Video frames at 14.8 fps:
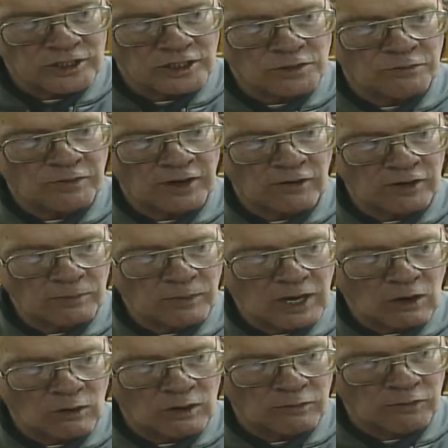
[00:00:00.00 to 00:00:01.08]
It's very
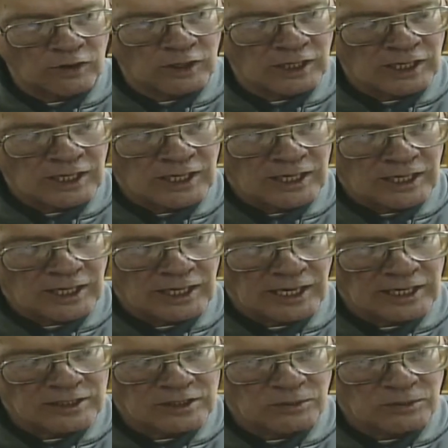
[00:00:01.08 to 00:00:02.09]
powerful. It has